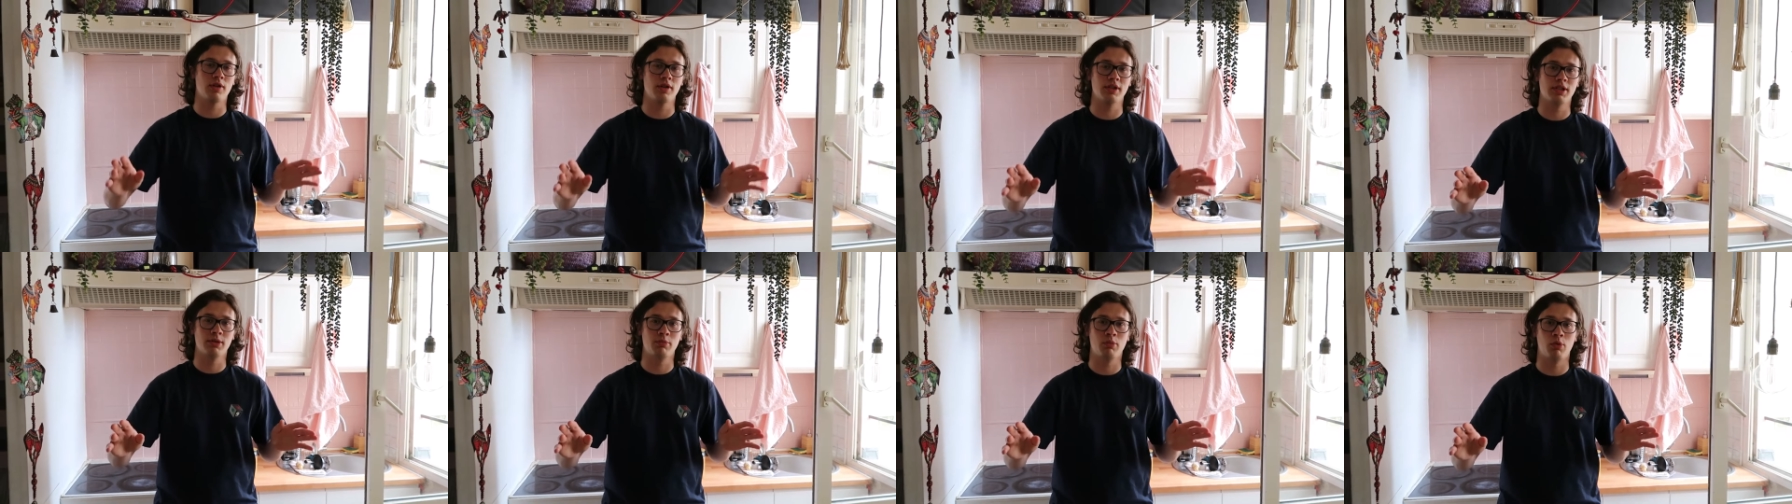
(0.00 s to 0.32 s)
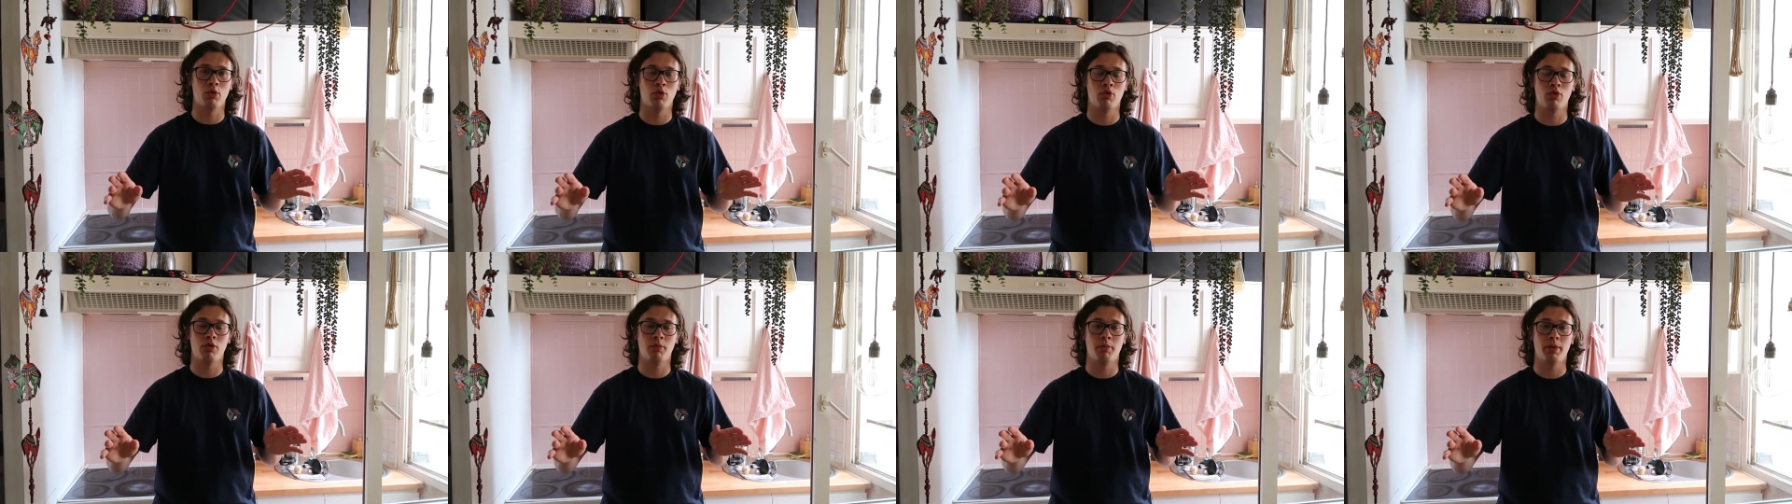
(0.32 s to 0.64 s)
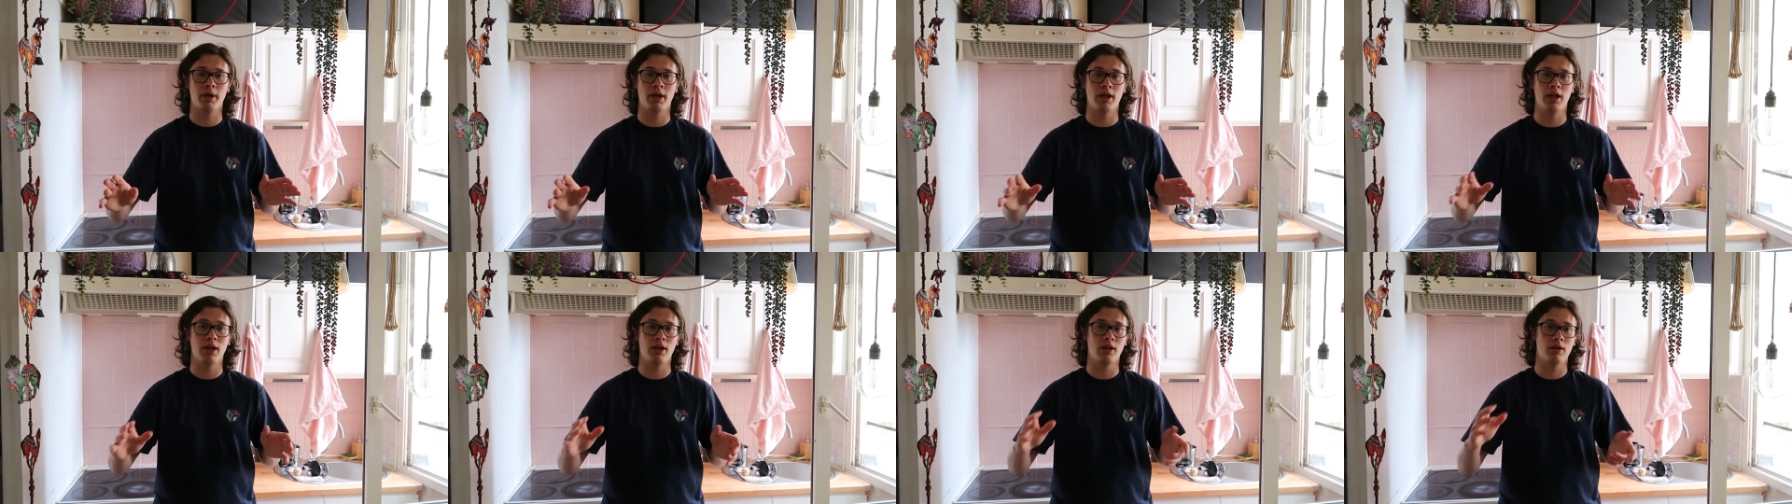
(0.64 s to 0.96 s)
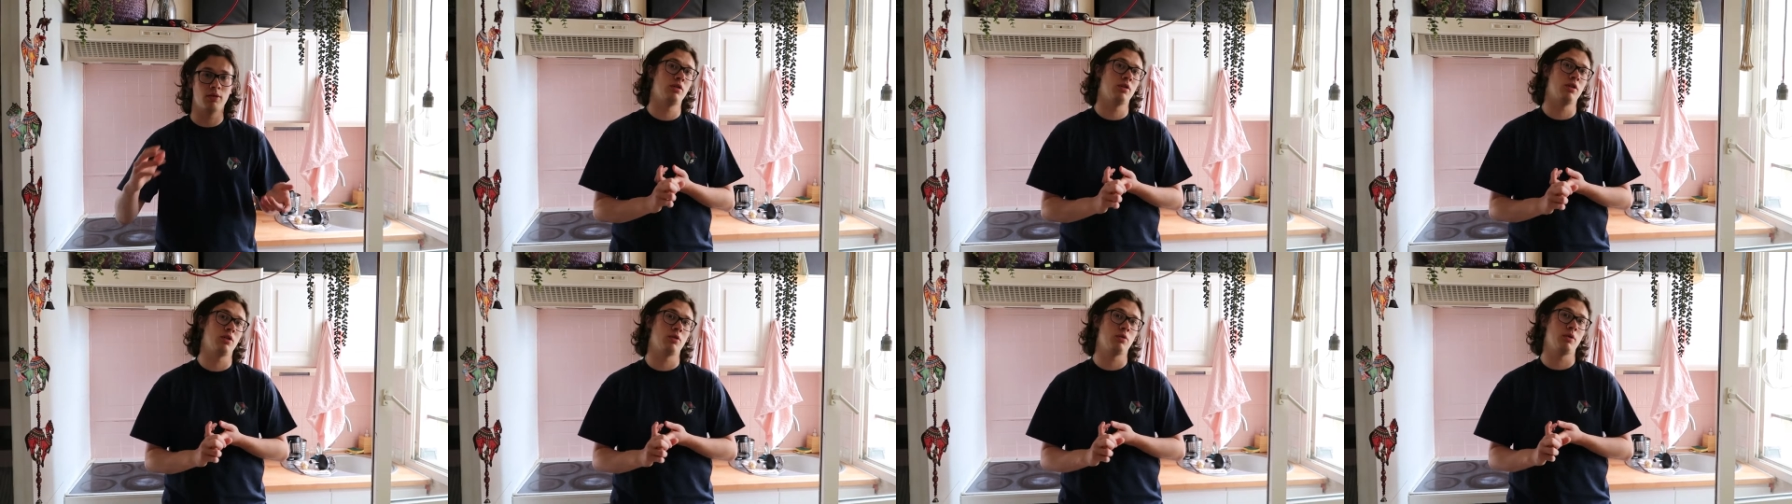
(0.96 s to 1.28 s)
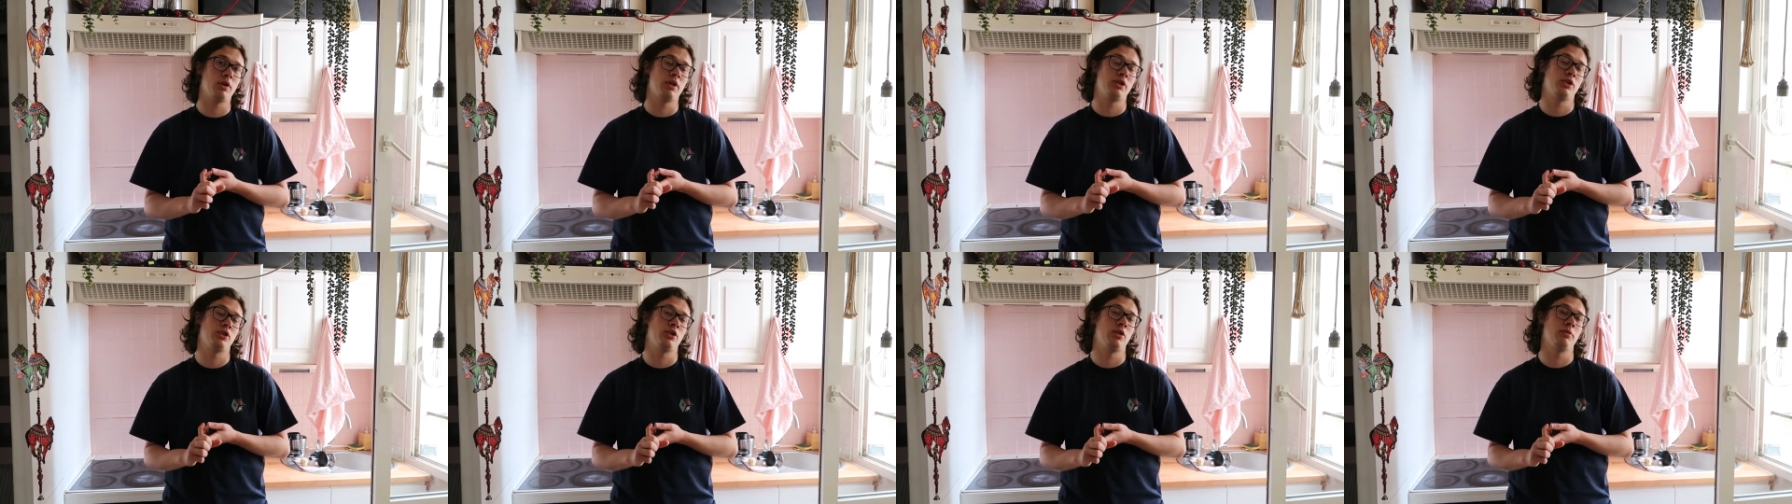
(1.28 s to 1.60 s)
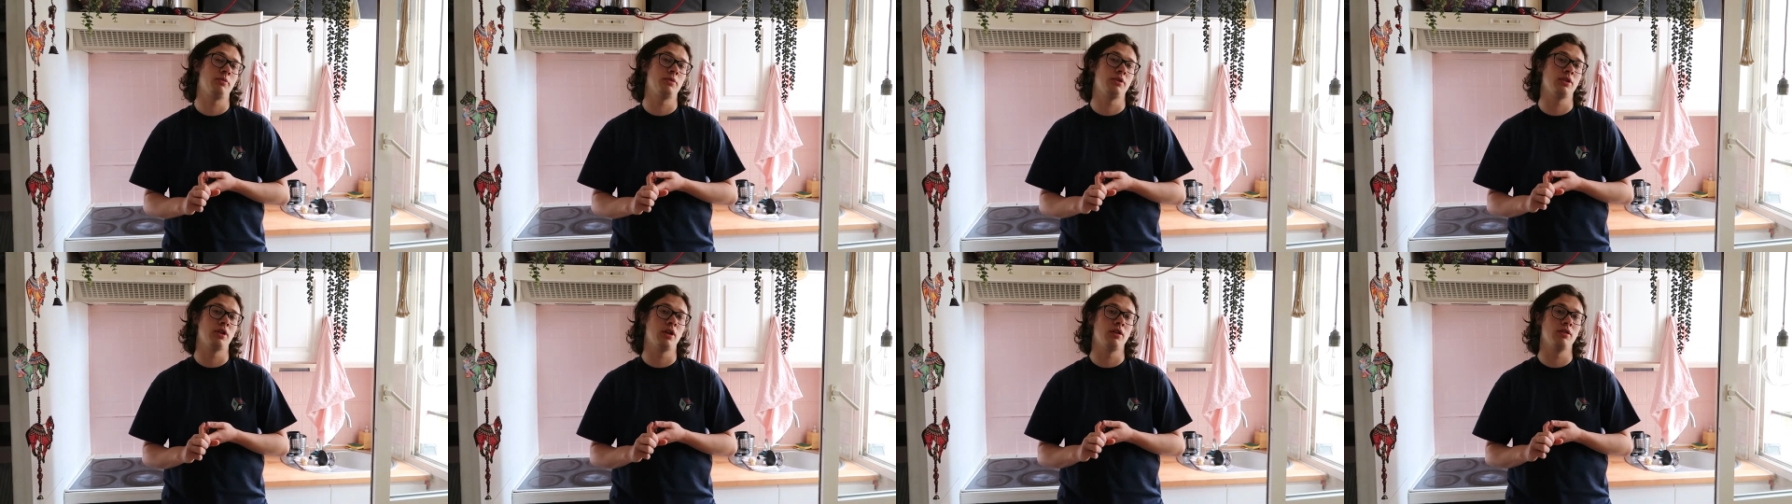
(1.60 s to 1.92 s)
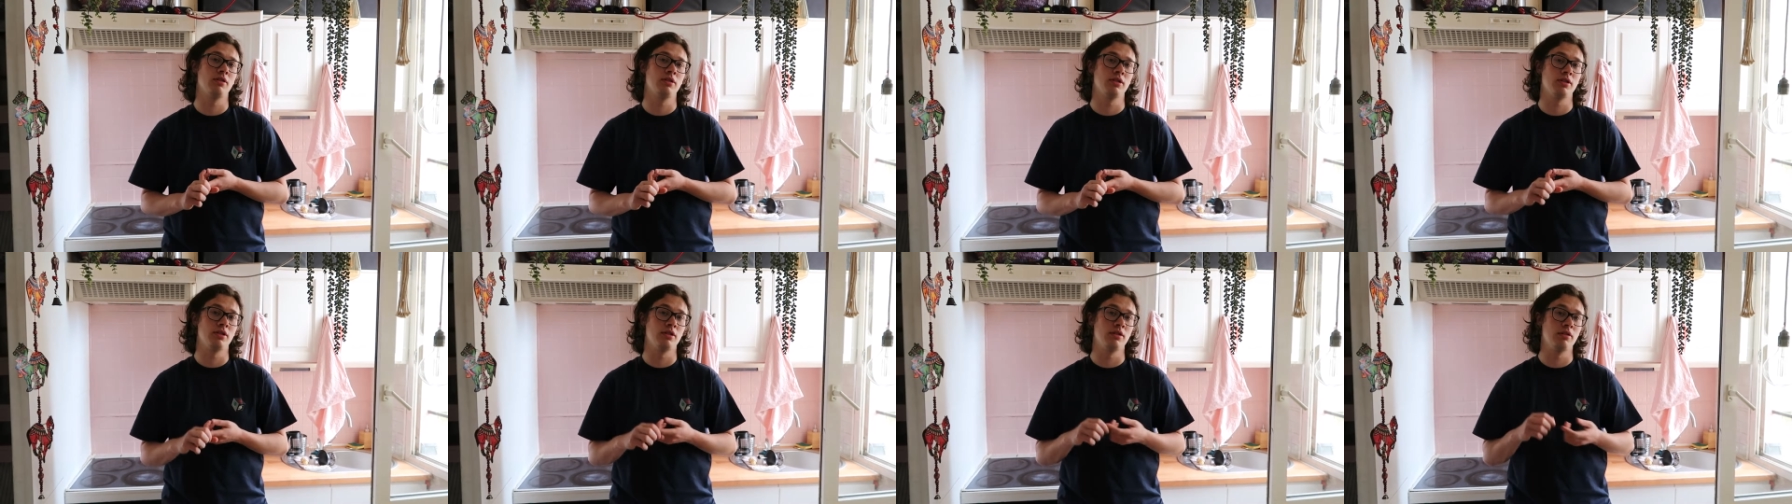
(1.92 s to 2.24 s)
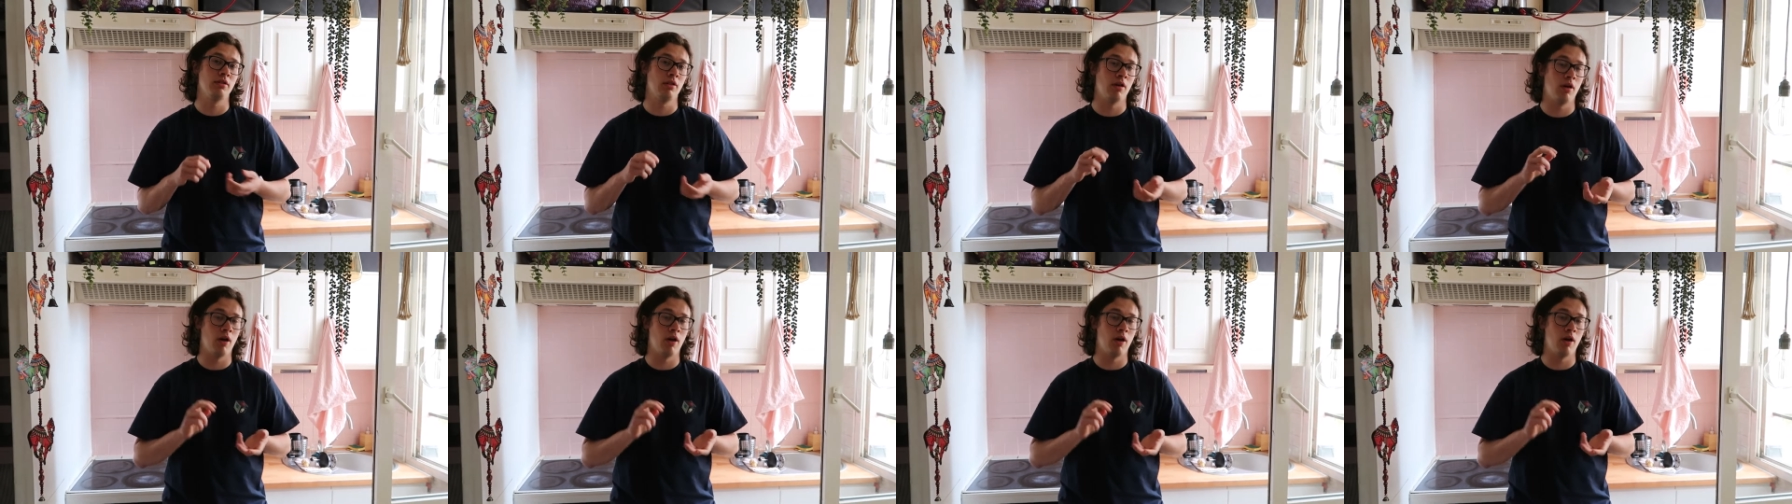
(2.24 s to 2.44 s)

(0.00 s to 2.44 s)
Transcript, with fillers: go explore a bit, cookware shops go to.